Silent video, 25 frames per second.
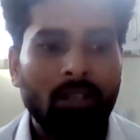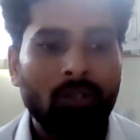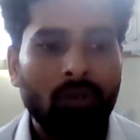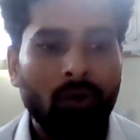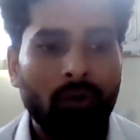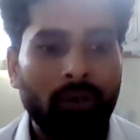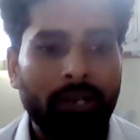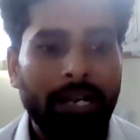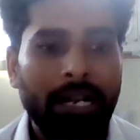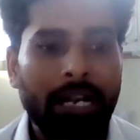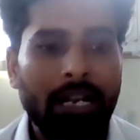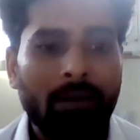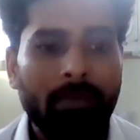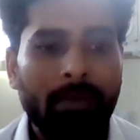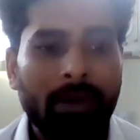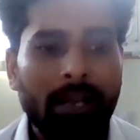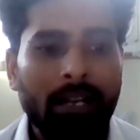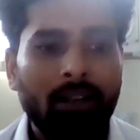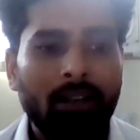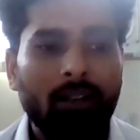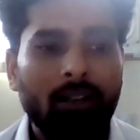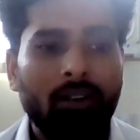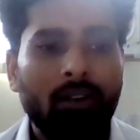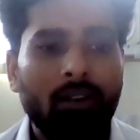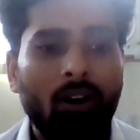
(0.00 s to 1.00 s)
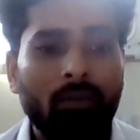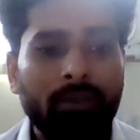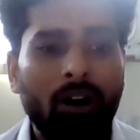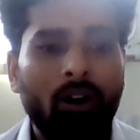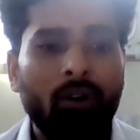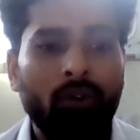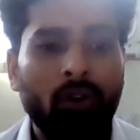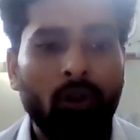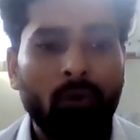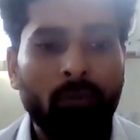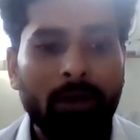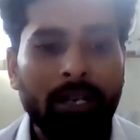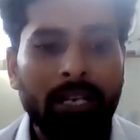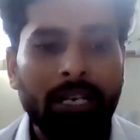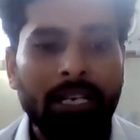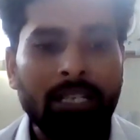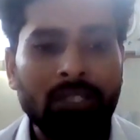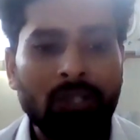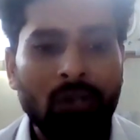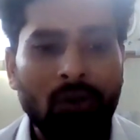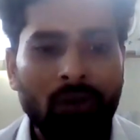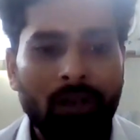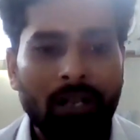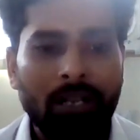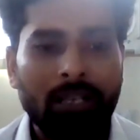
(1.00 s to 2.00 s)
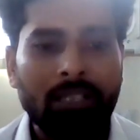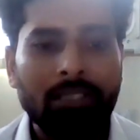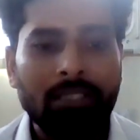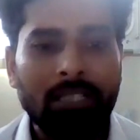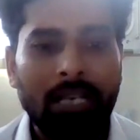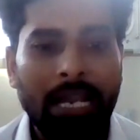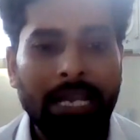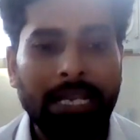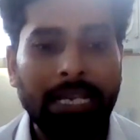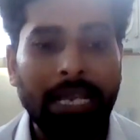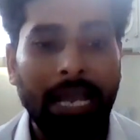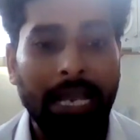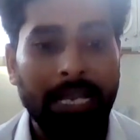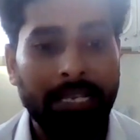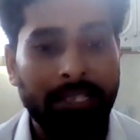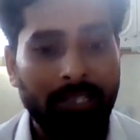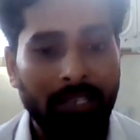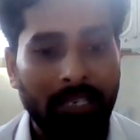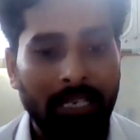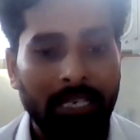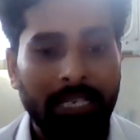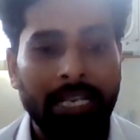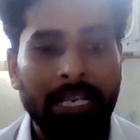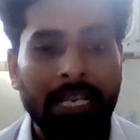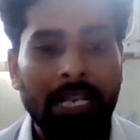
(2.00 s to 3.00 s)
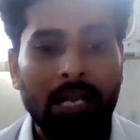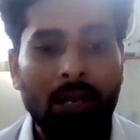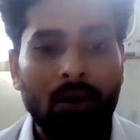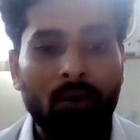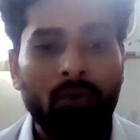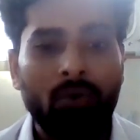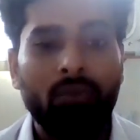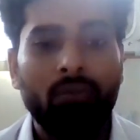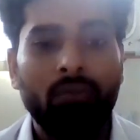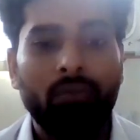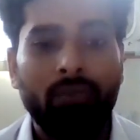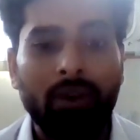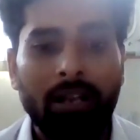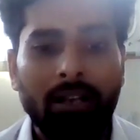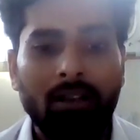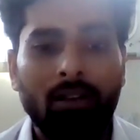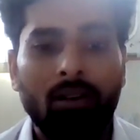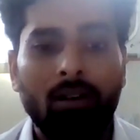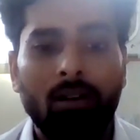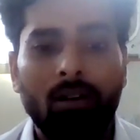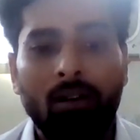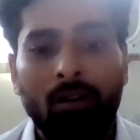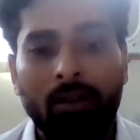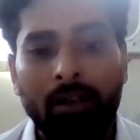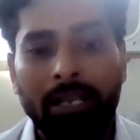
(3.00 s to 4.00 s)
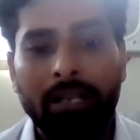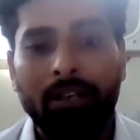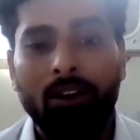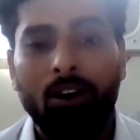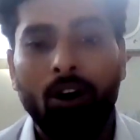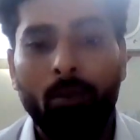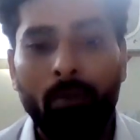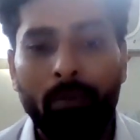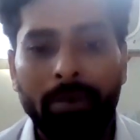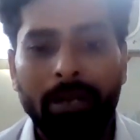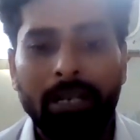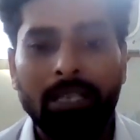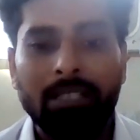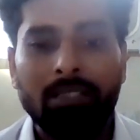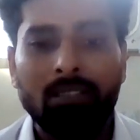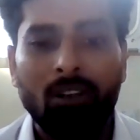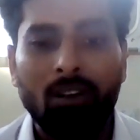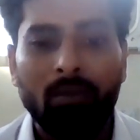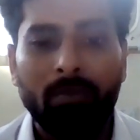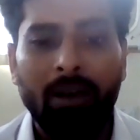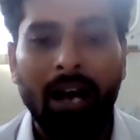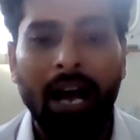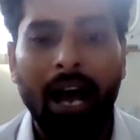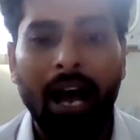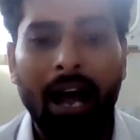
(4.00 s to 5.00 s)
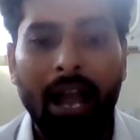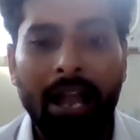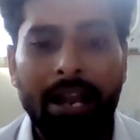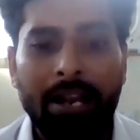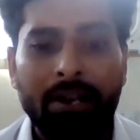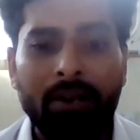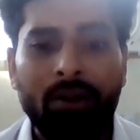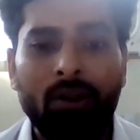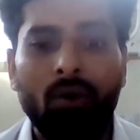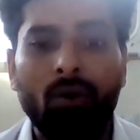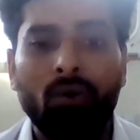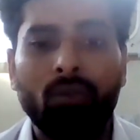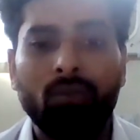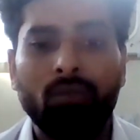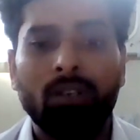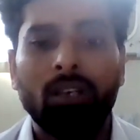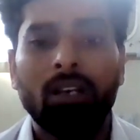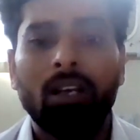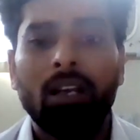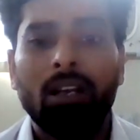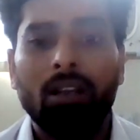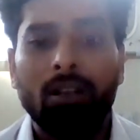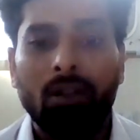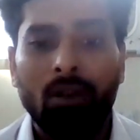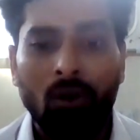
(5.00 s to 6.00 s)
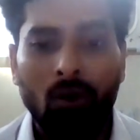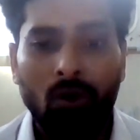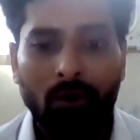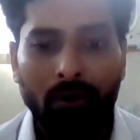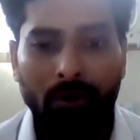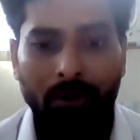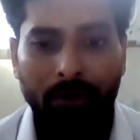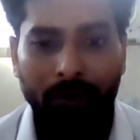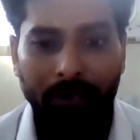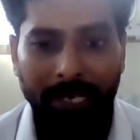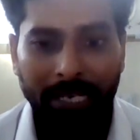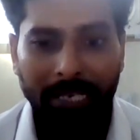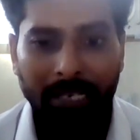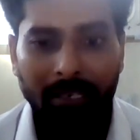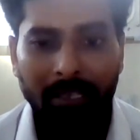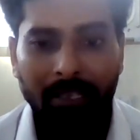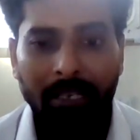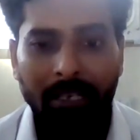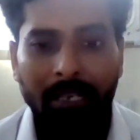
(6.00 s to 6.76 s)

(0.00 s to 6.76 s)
So treatment of the autoimmune disorders like SLE include one or a combination of hydrochloroquine.